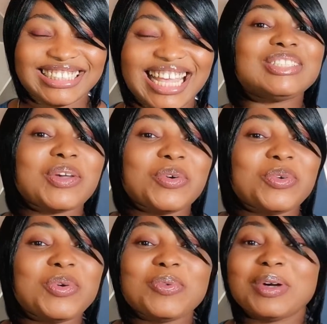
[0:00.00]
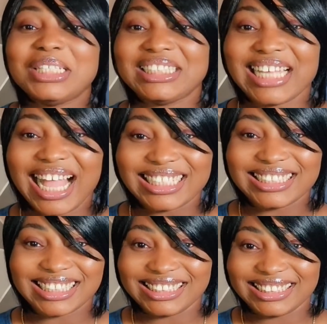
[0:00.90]
So what is
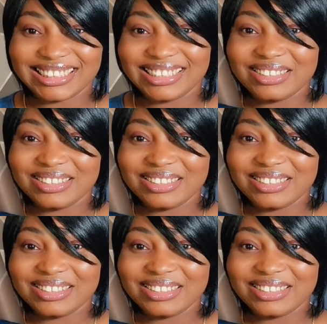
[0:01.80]
access?